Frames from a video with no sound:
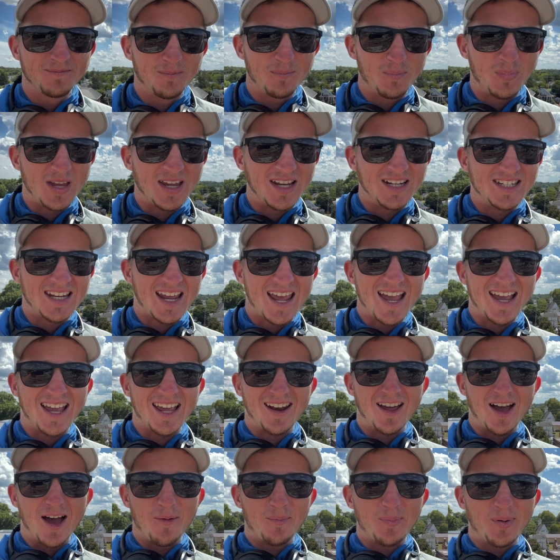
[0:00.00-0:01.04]
being
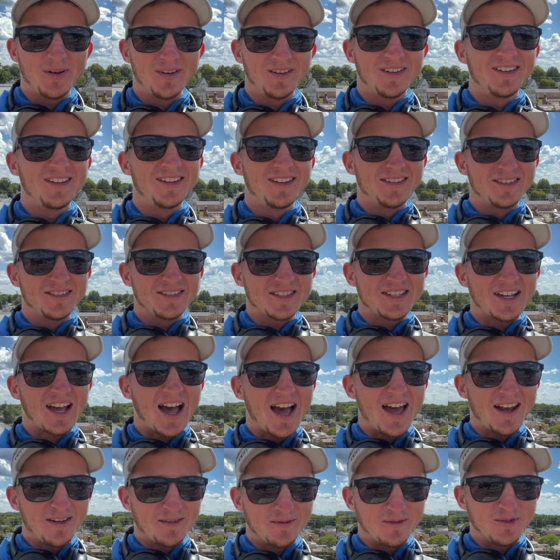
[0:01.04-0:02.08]
taken up, it's
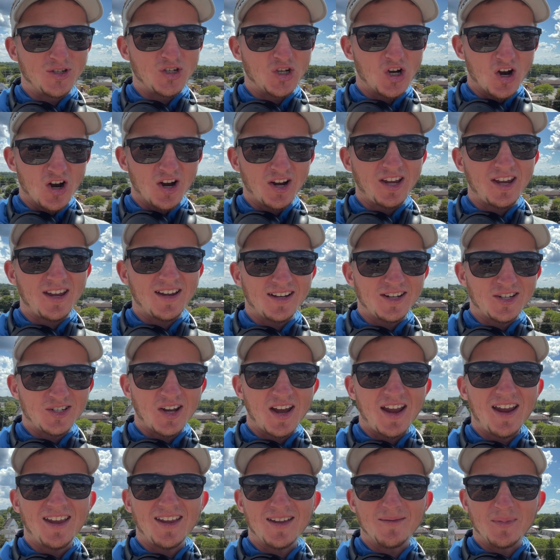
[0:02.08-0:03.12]
kind of jerky and
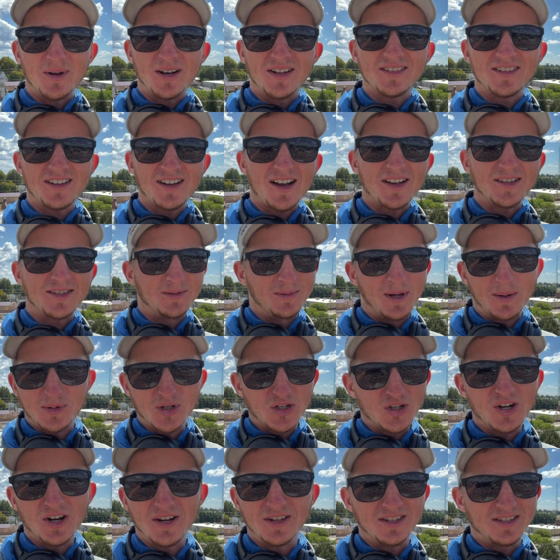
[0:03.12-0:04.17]
shaky, but it's awesome. I'm
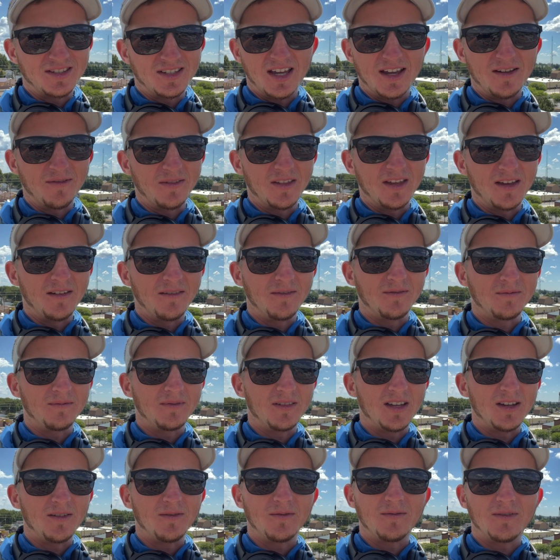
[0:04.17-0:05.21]
sure it's safe.
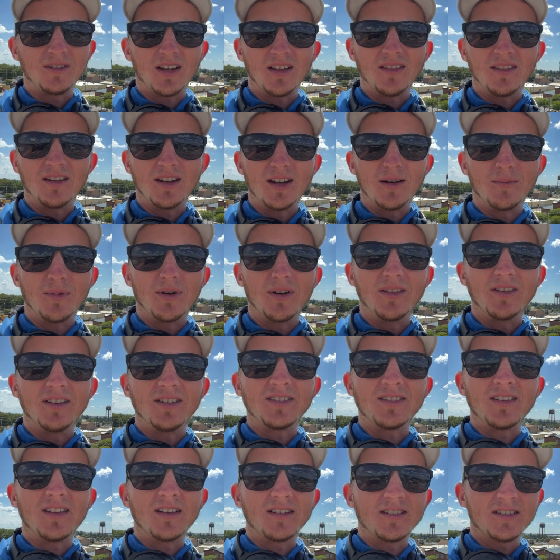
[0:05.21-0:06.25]
They've done the number on
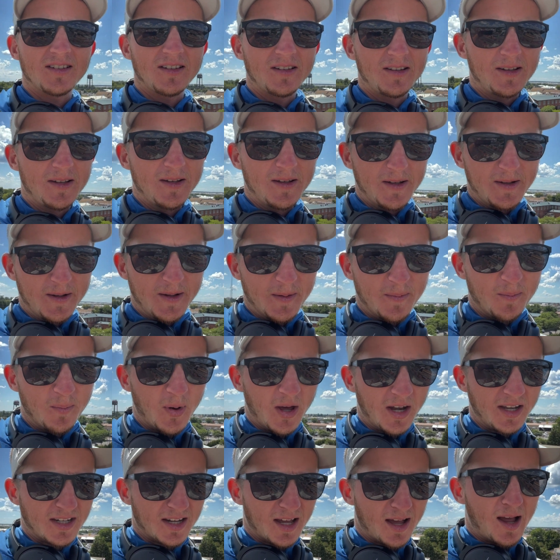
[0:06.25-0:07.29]
these things.
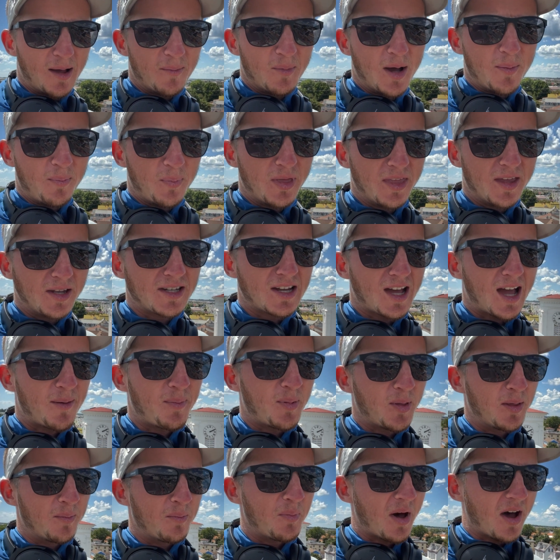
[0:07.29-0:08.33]
But I'm up in the top
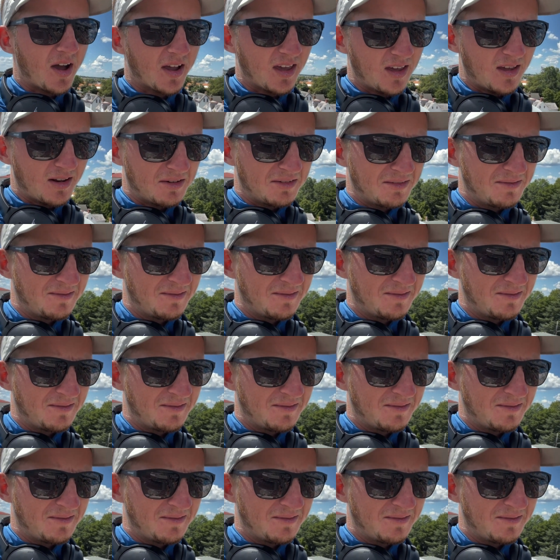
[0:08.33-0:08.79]
of the bucket.